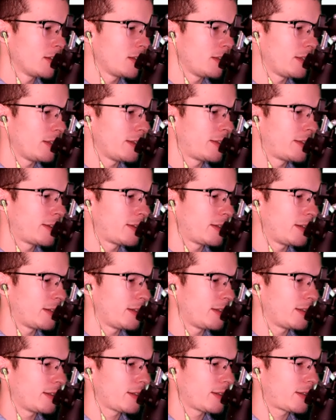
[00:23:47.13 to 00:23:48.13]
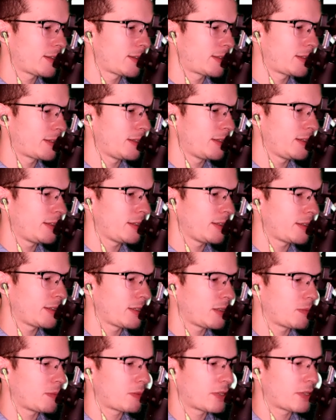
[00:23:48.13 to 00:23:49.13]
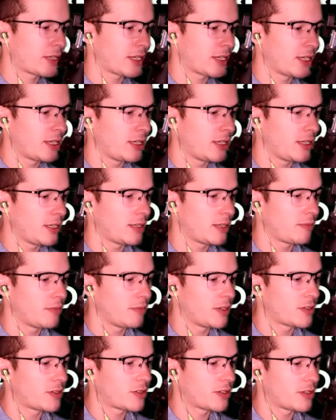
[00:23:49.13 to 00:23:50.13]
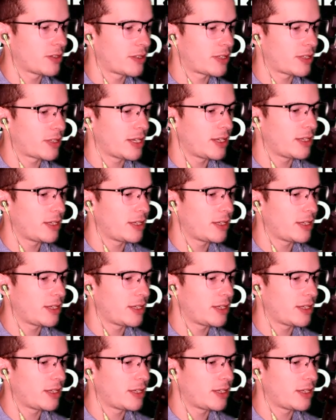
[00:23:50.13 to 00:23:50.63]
Let's see. Cupcake, Miesha Tate.